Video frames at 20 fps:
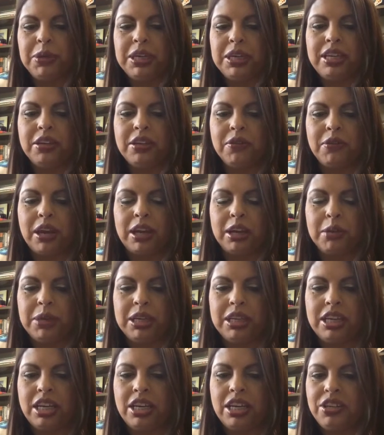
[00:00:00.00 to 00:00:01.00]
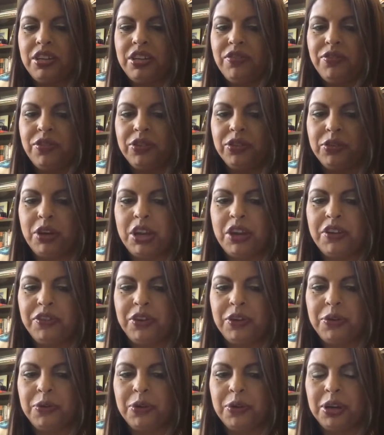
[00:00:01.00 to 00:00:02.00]
be your recommendation for 3 of
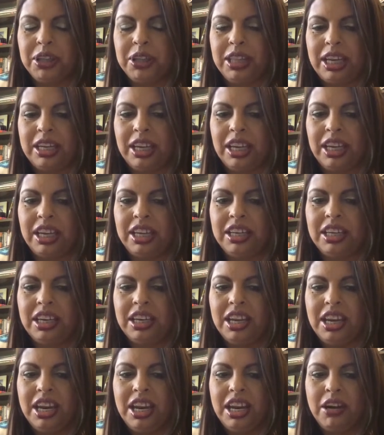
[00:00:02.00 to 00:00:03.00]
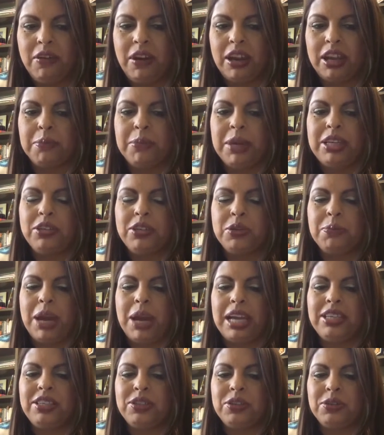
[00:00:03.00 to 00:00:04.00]
your work that I can recommend to
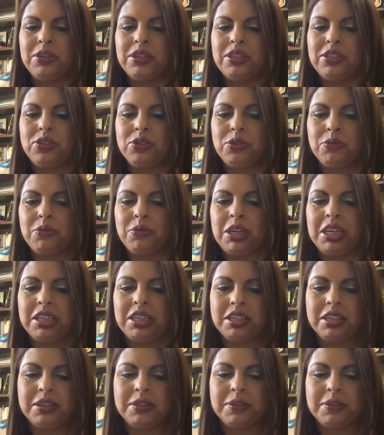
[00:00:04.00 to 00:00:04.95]
my students to read?